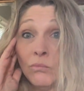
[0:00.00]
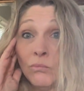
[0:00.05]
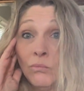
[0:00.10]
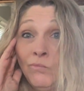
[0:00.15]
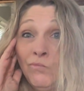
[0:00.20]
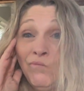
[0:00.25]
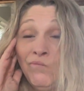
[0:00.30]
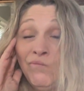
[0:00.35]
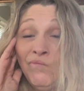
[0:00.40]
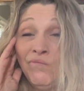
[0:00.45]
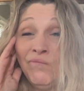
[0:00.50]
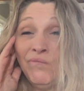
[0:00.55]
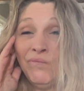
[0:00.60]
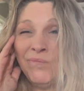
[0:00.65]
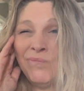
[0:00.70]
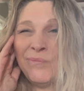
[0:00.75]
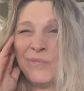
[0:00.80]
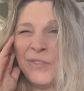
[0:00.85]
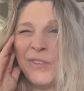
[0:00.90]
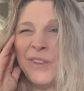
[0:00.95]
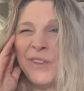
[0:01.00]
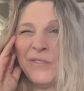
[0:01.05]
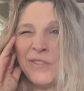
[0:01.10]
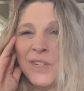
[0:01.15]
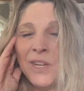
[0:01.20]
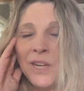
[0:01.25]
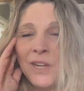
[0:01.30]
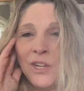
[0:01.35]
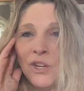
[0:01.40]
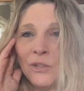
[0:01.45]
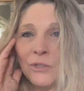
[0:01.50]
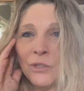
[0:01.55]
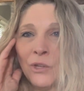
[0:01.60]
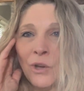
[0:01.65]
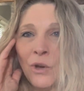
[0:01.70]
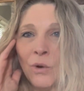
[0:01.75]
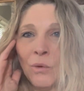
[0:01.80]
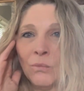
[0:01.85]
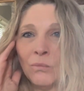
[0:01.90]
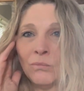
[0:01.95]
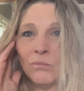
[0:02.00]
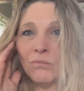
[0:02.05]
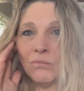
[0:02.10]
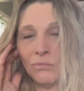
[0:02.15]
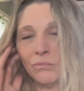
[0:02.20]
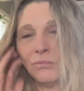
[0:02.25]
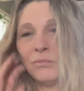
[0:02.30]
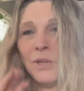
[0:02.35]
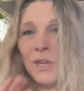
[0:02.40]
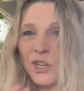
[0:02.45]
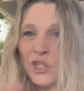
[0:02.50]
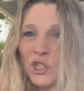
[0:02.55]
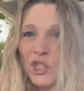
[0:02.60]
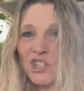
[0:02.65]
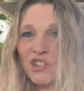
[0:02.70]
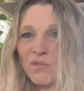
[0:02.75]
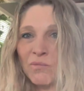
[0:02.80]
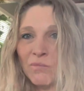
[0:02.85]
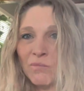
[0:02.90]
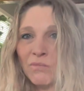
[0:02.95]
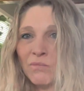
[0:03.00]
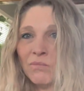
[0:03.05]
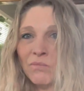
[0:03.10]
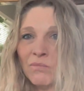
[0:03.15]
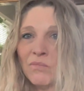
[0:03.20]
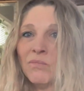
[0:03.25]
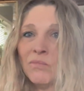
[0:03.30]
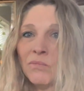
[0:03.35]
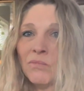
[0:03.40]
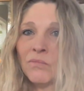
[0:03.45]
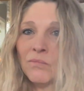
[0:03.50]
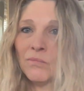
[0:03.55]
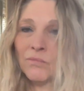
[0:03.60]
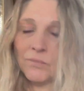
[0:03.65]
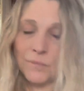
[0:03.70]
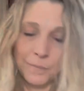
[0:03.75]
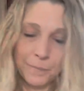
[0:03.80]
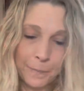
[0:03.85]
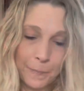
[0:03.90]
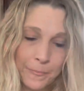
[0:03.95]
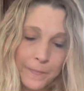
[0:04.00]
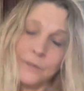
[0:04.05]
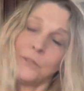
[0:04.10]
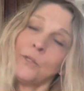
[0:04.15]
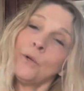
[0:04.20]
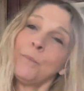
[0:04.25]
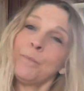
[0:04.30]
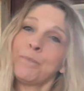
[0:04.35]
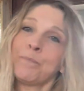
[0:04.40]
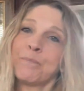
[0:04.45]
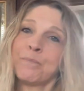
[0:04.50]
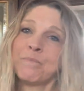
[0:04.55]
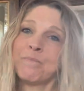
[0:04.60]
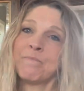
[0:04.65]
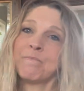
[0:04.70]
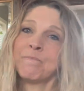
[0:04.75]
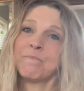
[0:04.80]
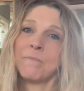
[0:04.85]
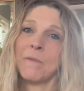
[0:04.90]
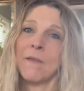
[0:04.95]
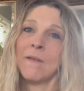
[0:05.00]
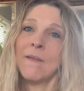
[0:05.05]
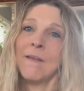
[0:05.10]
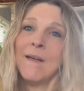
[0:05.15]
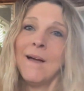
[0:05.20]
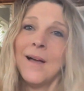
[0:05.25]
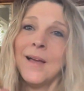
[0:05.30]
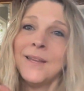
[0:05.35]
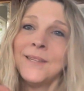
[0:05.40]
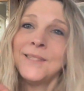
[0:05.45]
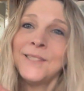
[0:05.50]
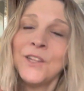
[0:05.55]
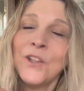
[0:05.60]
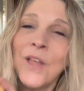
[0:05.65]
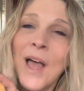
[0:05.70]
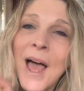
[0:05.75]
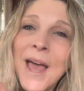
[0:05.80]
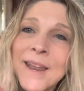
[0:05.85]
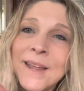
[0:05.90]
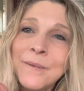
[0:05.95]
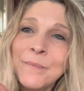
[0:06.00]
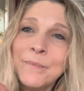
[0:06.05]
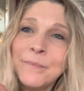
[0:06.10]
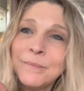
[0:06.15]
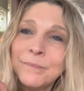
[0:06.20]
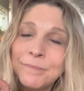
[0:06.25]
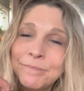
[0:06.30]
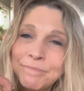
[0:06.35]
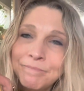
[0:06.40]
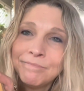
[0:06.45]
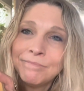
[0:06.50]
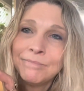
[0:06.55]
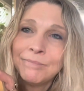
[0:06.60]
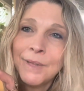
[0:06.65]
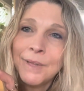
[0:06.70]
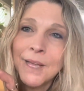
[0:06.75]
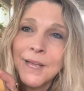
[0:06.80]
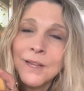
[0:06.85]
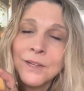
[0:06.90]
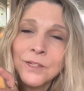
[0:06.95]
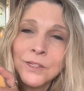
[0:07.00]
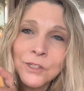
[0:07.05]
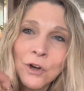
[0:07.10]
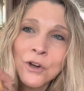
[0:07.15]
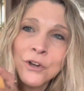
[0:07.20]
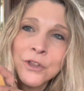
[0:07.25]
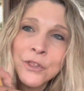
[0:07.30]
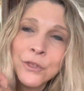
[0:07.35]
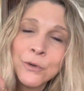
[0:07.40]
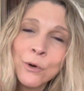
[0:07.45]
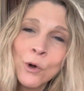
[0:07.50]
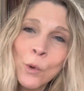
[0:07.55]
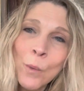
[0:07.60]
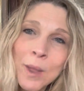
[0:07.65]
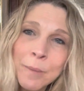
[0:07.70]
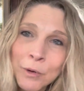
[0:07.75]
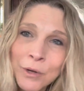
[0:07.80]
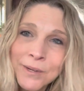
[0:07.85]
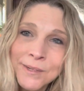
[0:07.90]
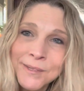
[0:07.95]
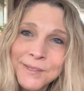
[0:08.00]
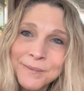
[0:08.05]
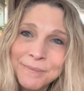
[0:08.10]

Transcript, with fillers: mm, 15 years ago ish. So I still had it because it's hard to throw away books.